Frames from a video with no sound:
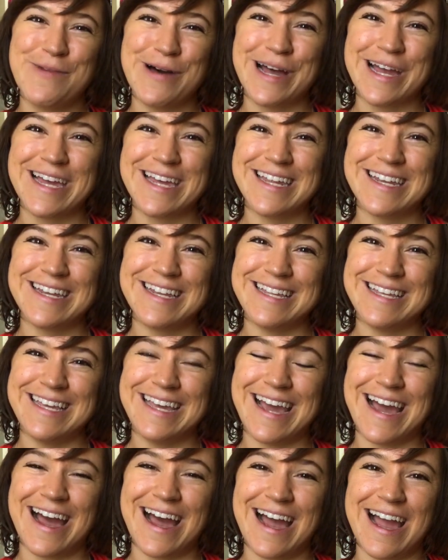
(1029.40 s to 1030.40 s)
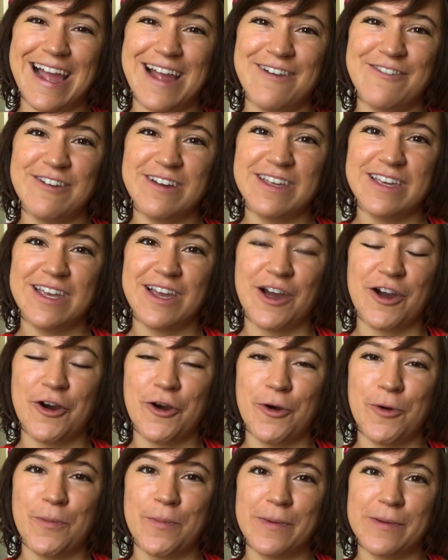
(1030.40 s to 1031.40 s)
but yeah, I really
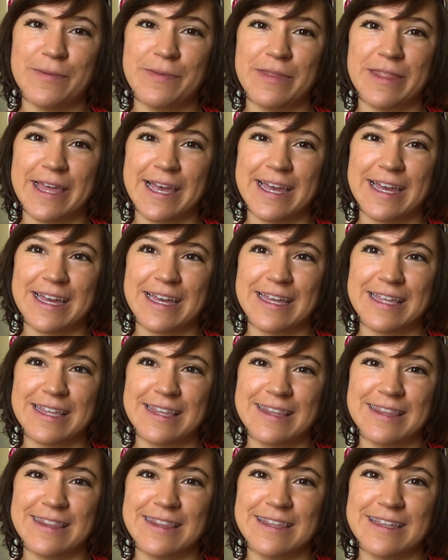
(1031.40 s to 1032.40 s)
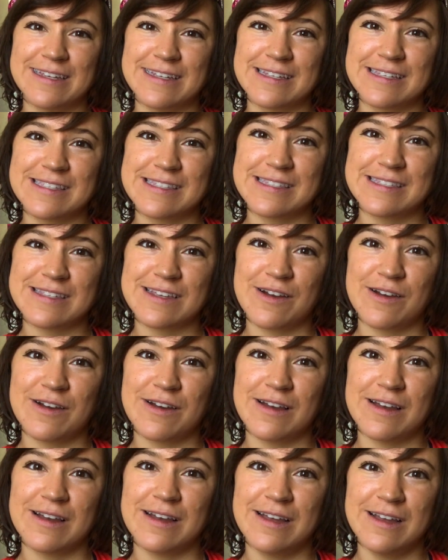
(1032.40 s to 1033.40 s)
hope that this
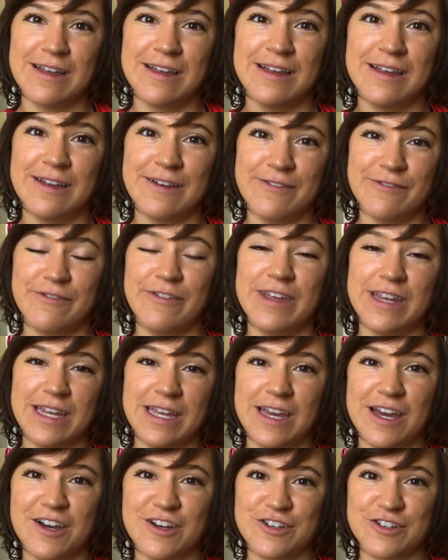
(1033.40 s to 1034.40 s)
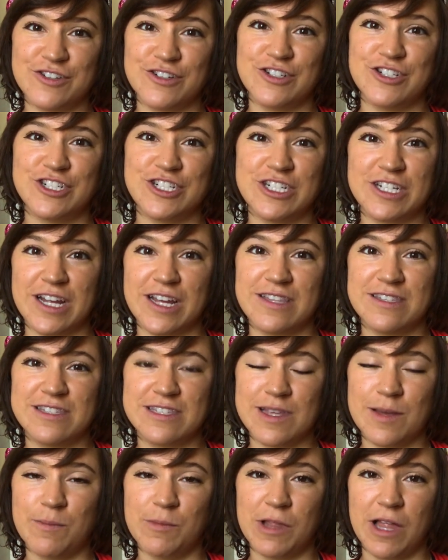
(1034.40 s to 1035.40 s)
video shed
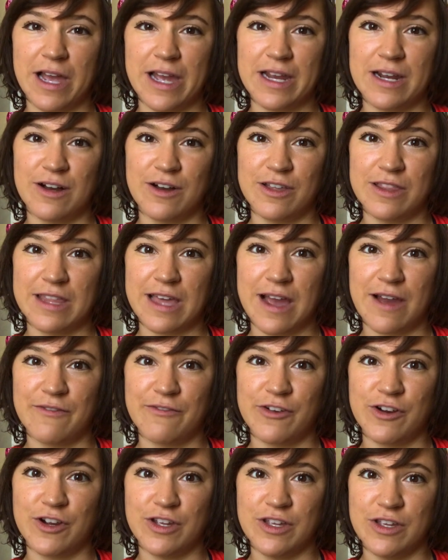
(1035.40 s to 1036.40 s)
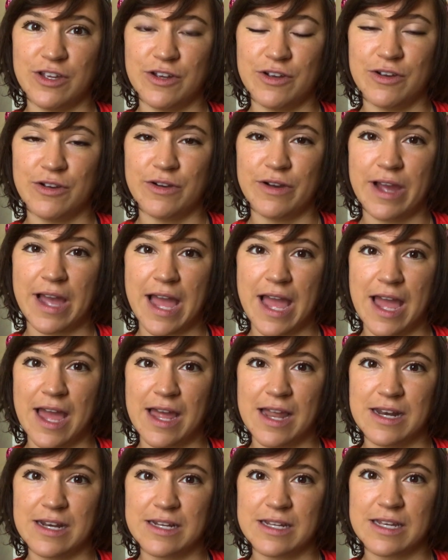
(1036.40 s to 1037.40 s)
some light on that for you
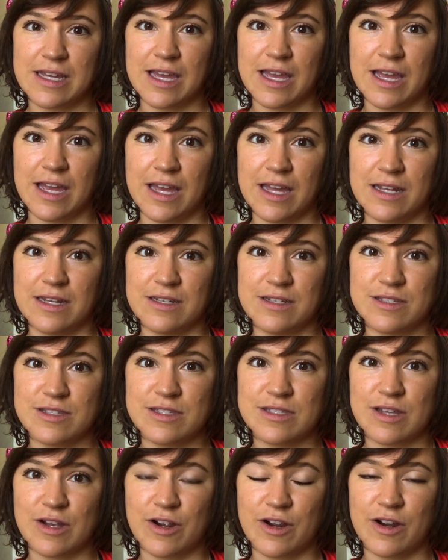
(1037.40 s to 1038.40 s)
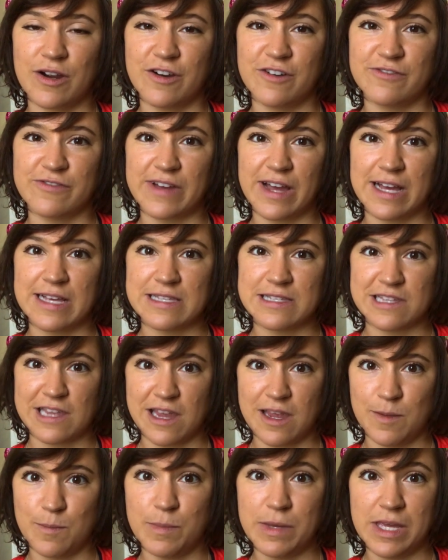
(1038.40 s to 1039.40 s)
and can serve as
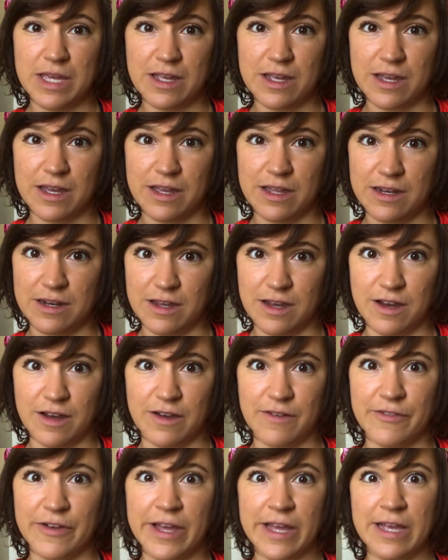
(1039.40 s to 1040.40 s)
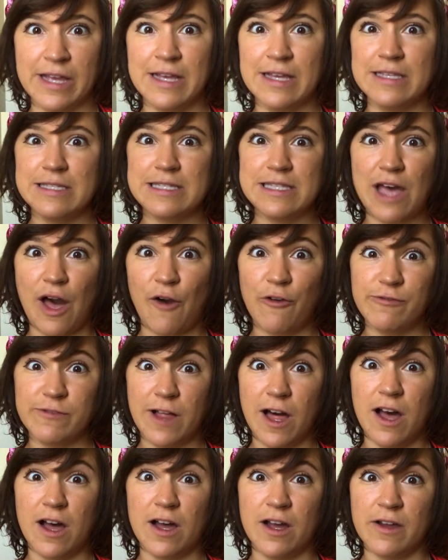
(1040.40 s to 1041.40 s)
a beacon of self
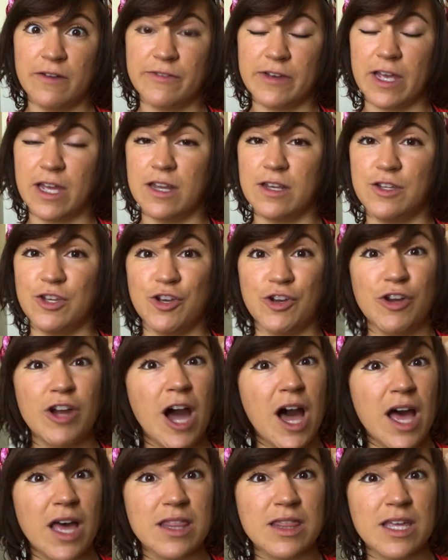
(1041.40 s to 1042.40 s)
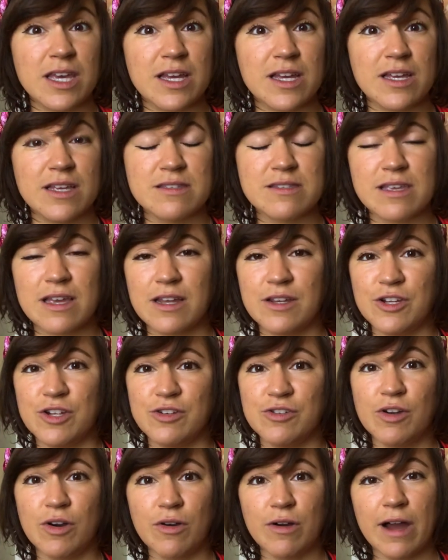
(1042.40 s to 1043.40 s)
love. And you got this, and you
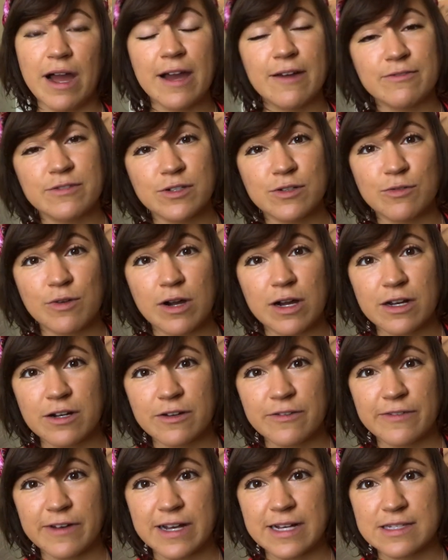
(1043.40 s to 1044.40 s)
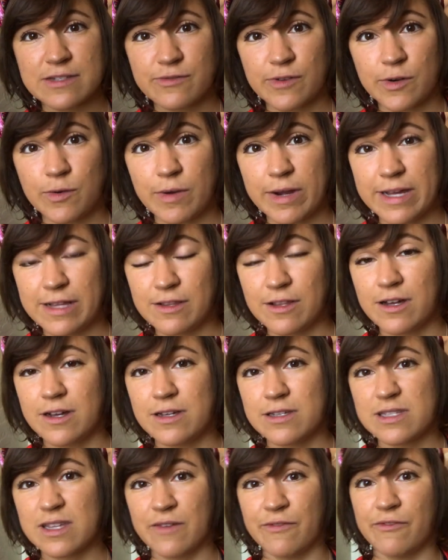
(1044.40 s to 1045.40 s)
don't have to water fast for weight
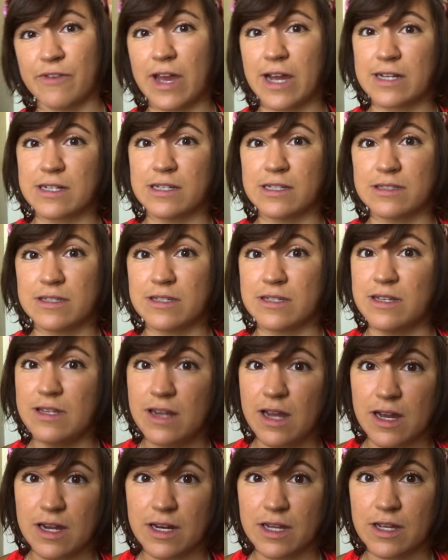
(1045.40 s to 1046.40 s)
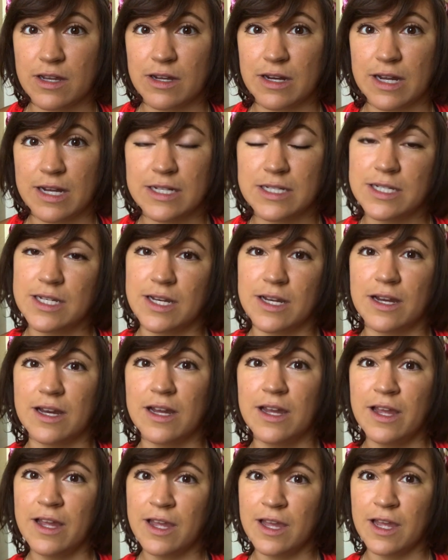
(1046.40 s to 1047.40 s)
loss. In fact, it's not a good idea.
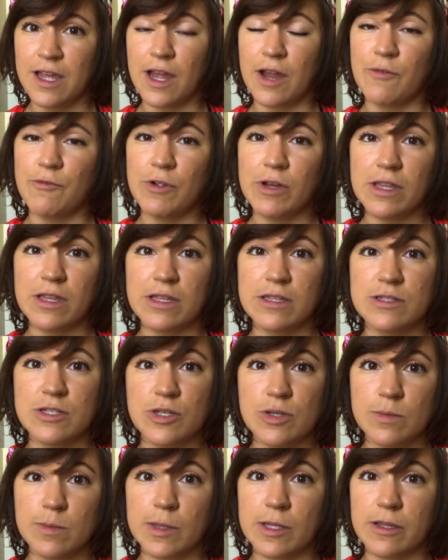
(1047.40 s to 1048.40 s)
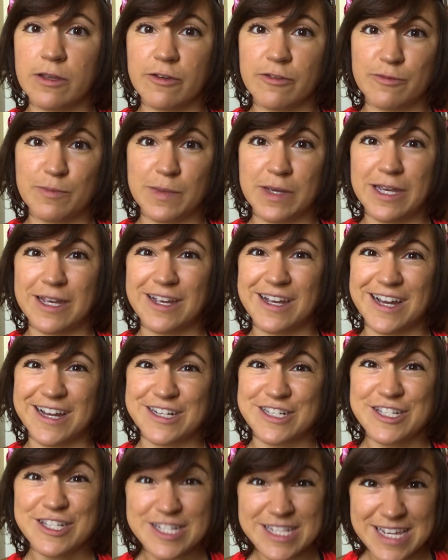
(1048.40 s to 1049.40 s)
And really, do believe me,
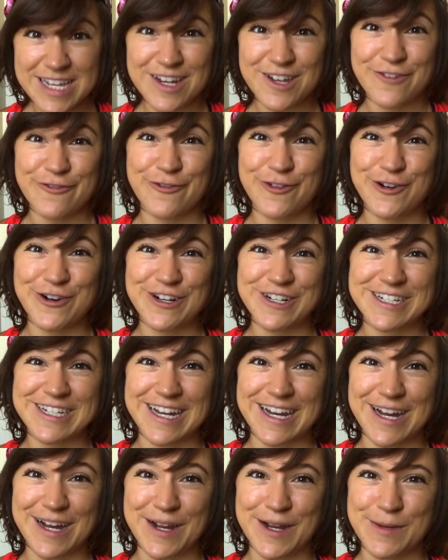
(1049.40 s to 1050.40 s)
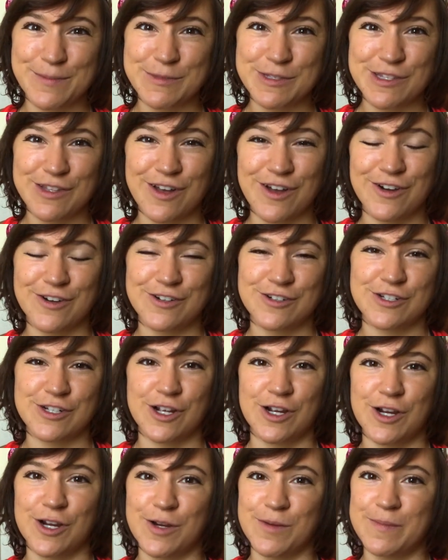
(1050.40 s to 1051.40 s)
I did it four times long
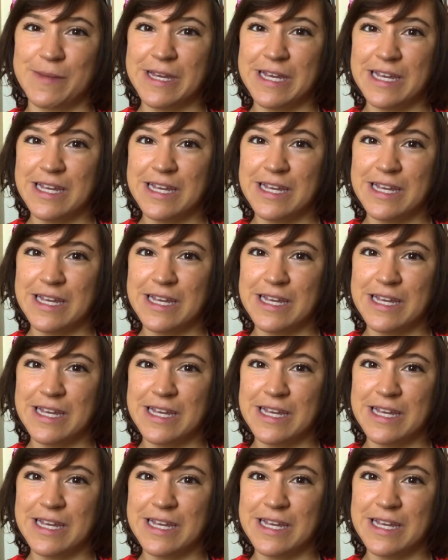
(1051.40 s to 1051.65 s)
term.